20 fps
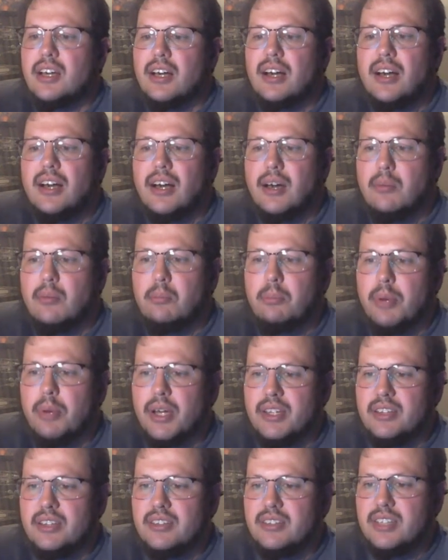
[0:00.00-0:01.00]

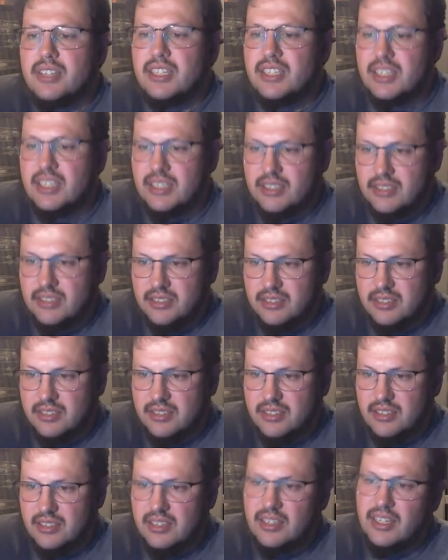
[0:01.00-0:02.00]
but they didn't.
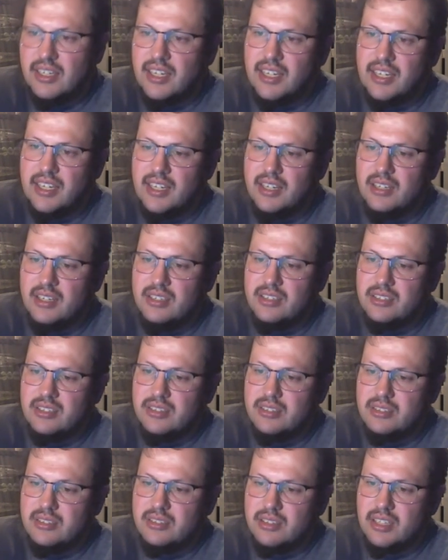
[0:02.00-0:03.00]
And
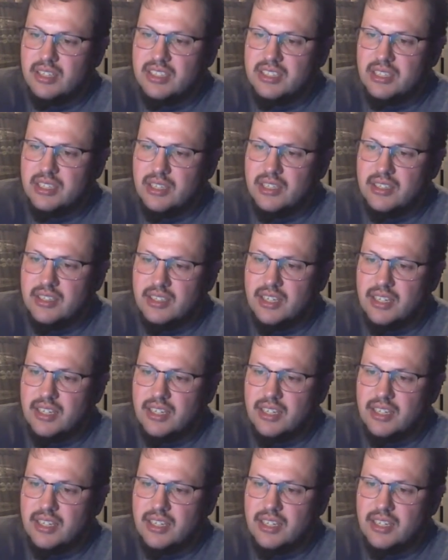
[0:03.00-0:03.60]
like I said,